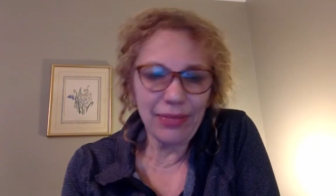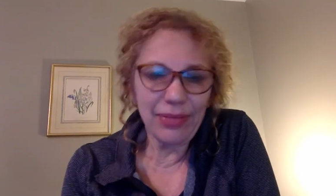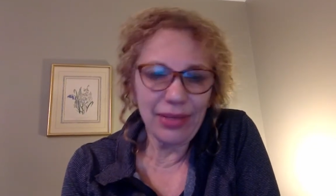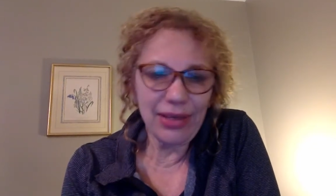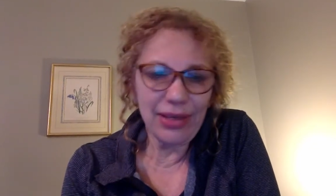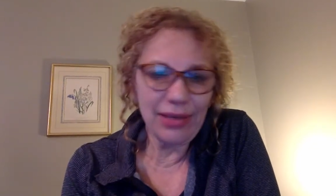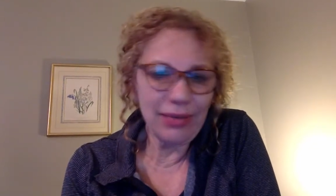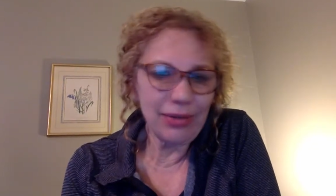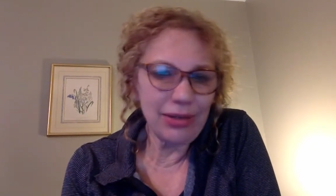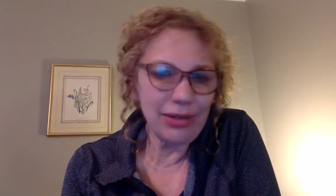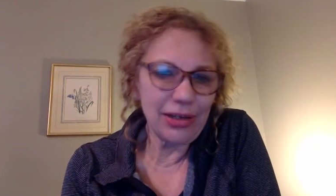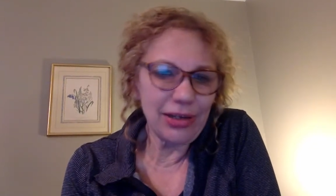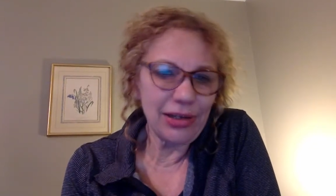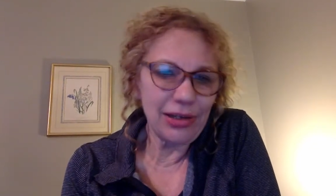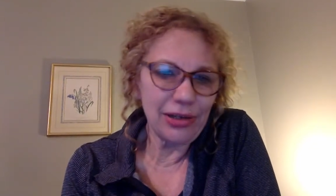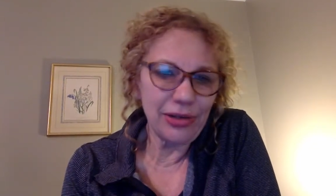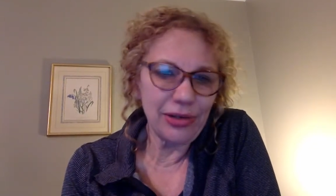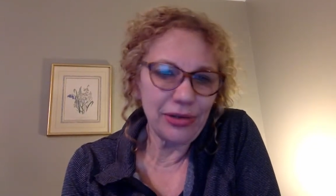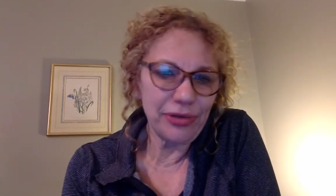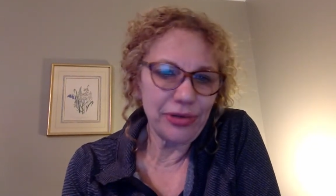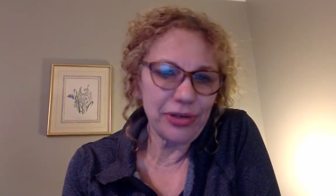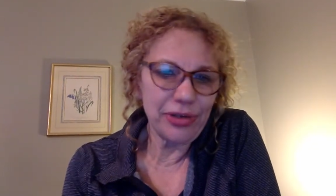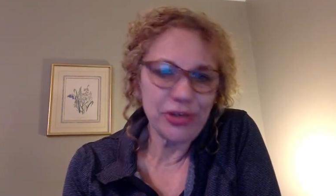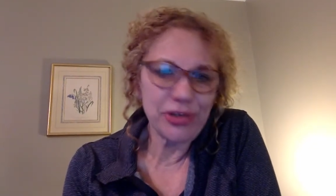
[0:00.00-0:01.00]
It will
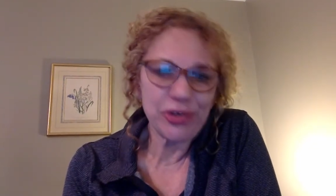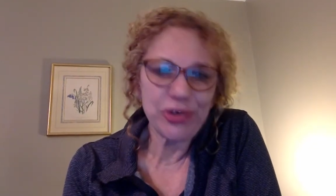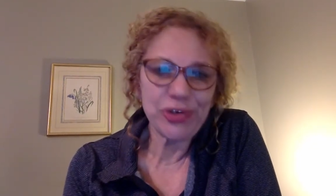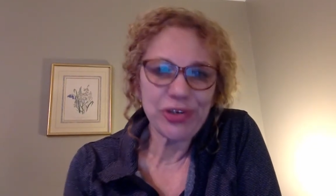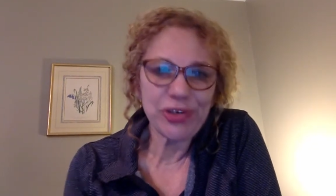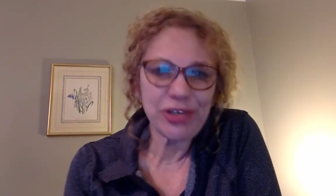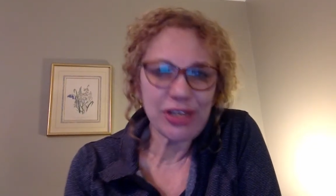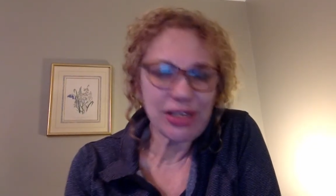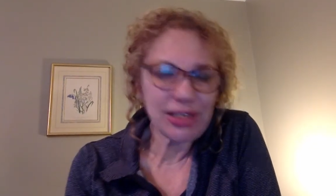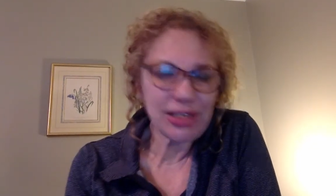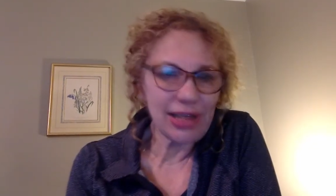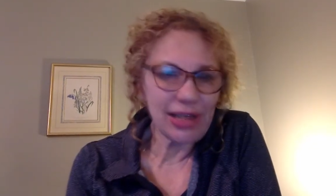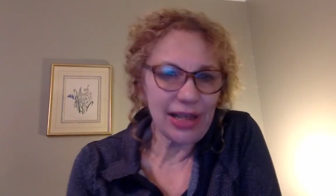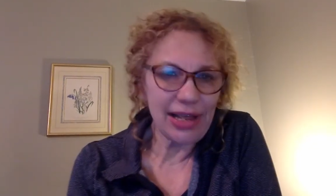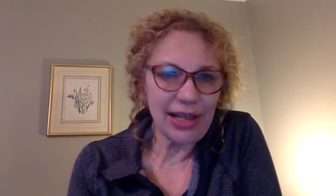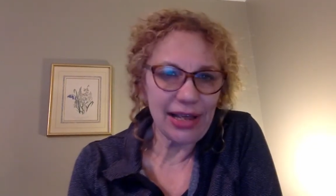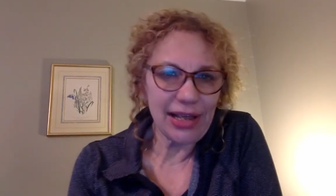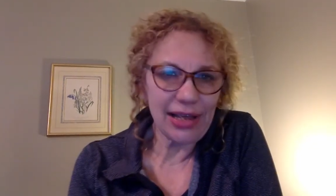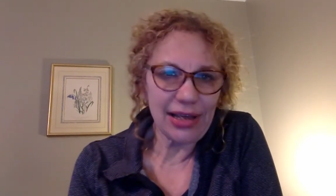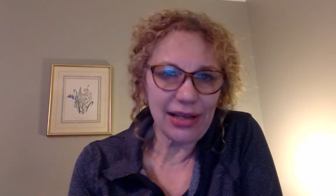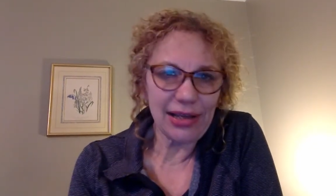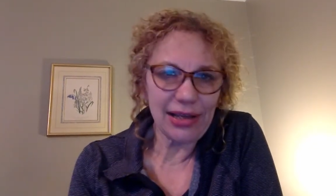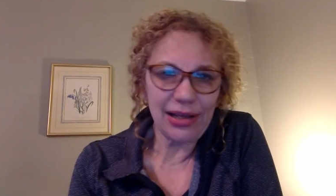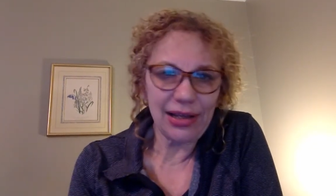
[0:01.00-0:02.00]
include resources
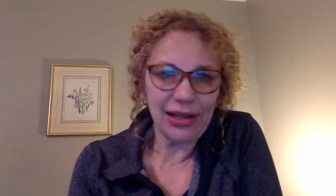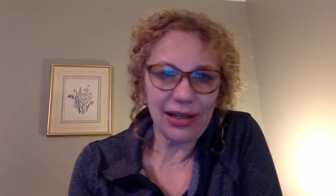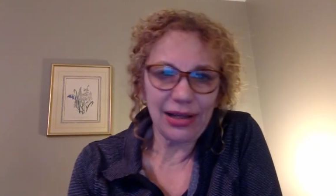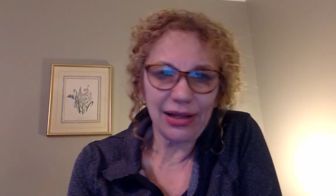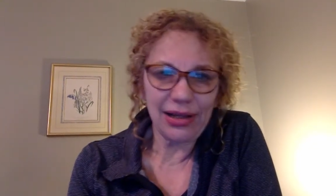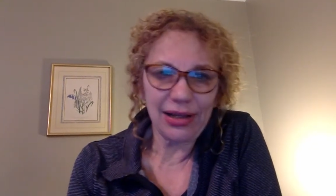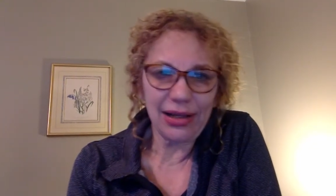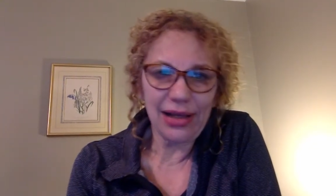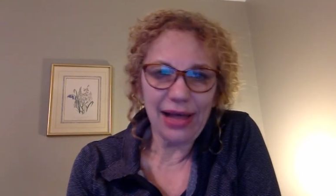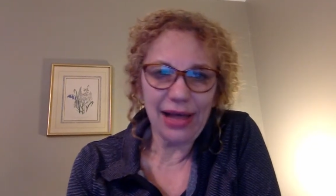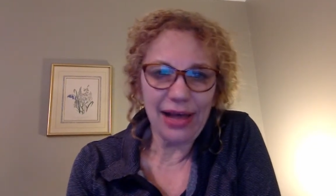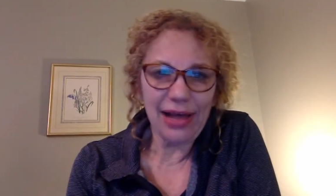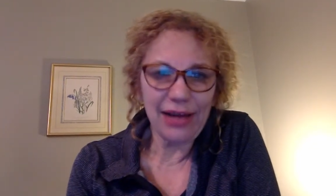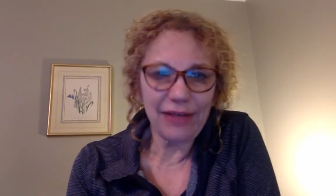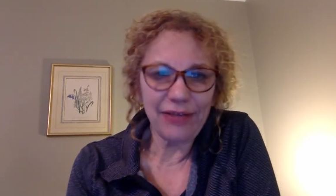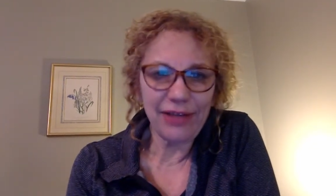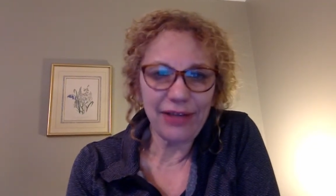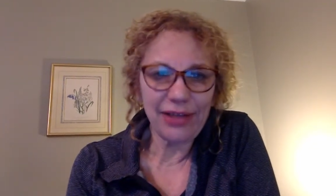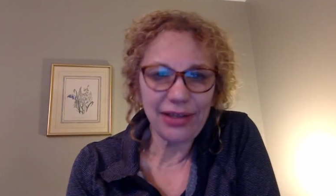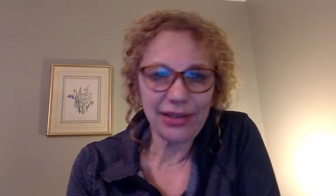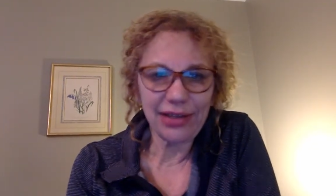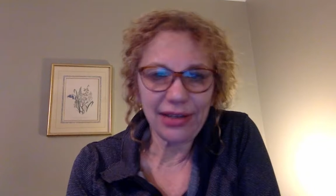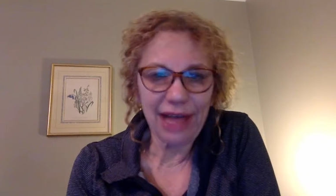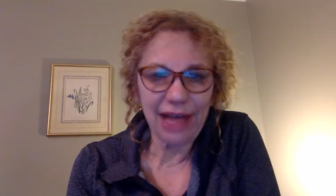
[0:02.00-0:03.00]
like how to
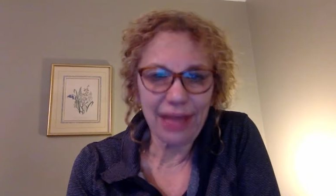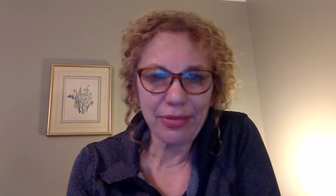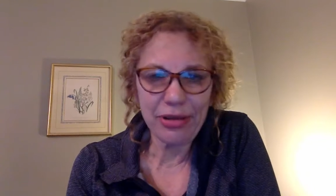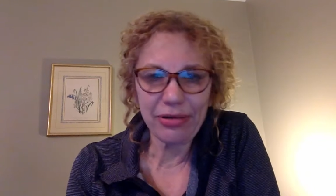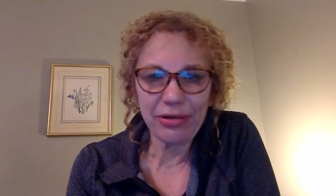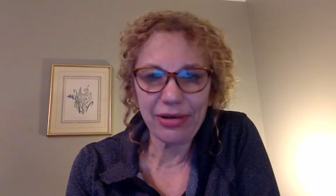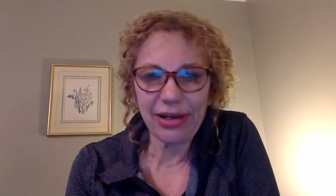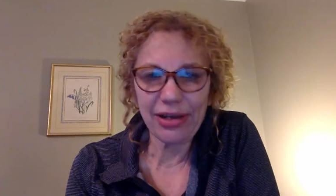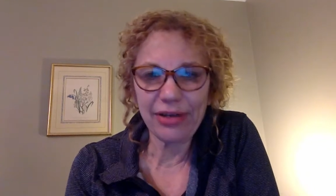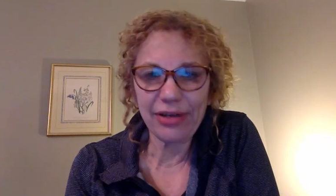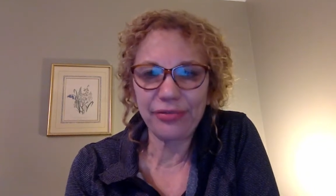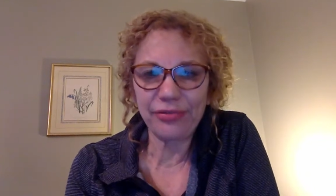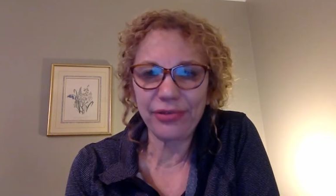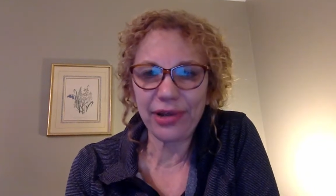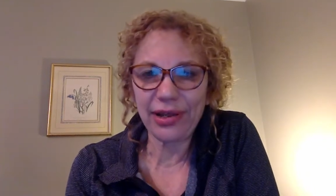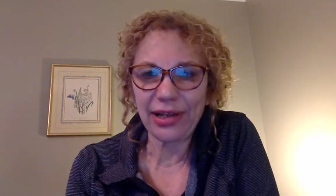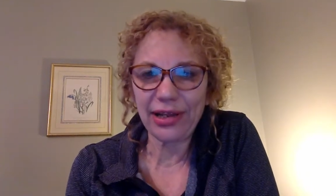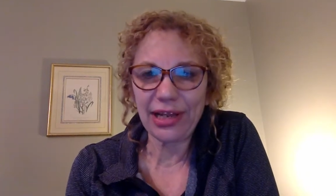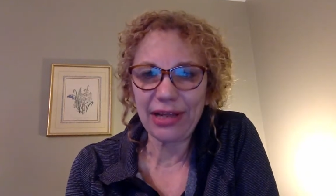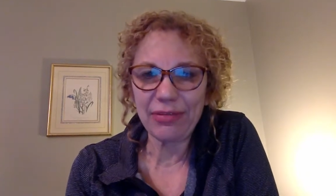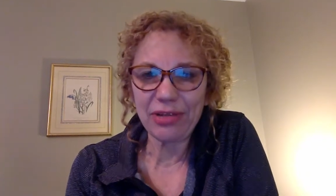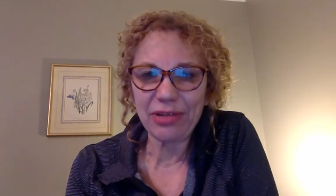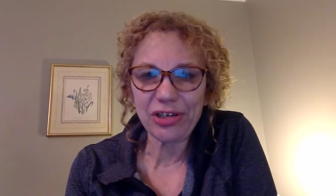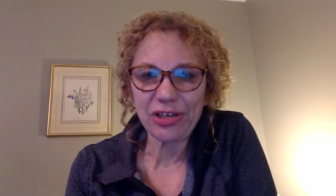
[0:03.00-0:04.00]
find copyright
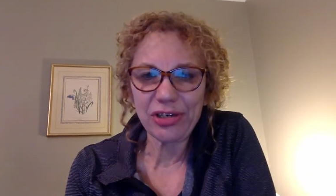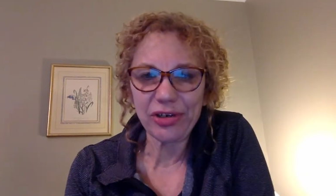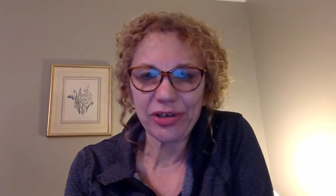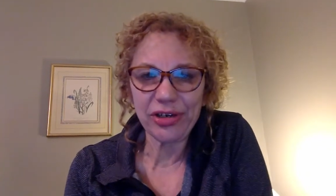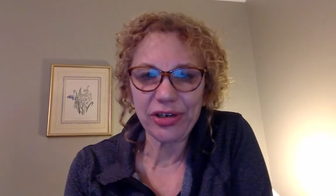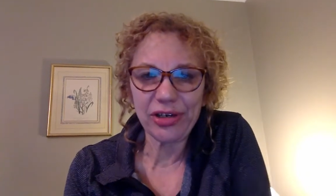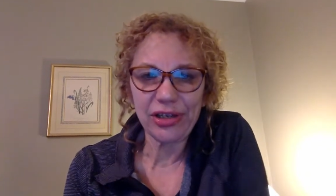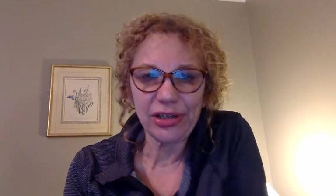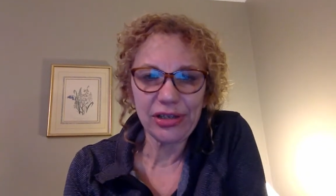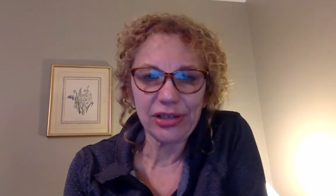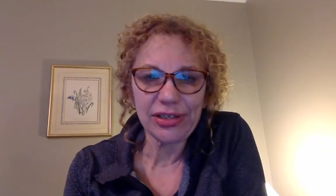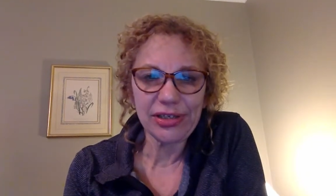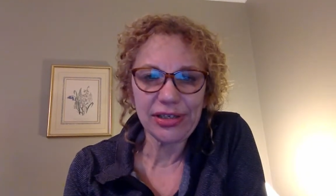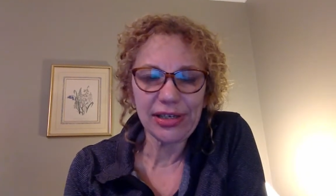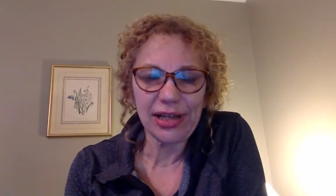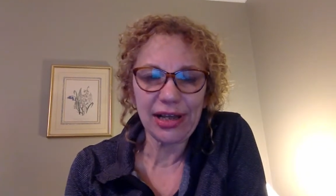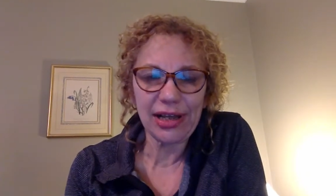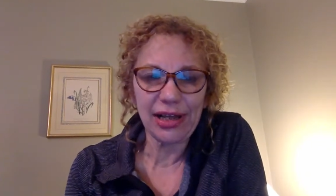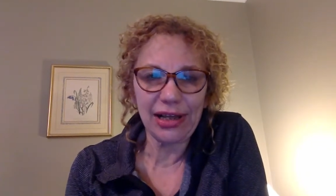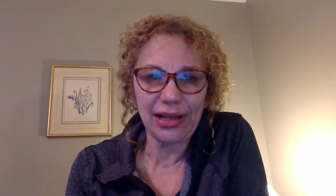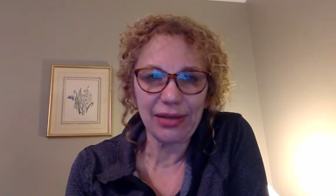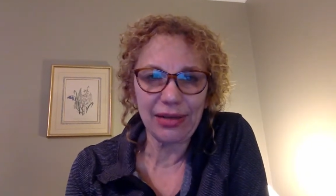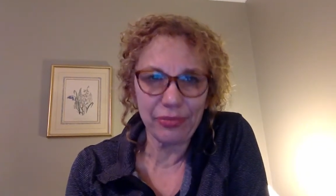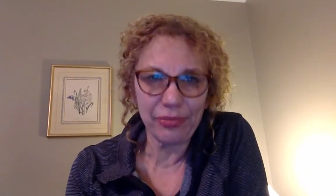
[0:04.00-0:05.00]
friendly materials,
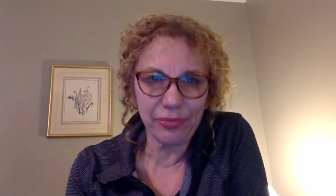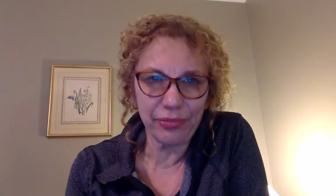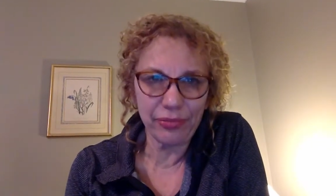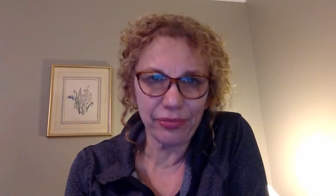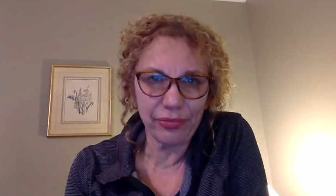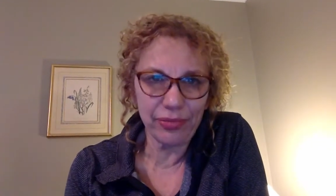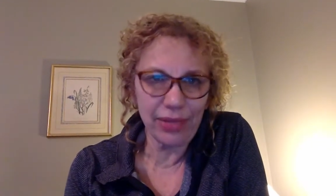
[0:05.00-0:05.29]
and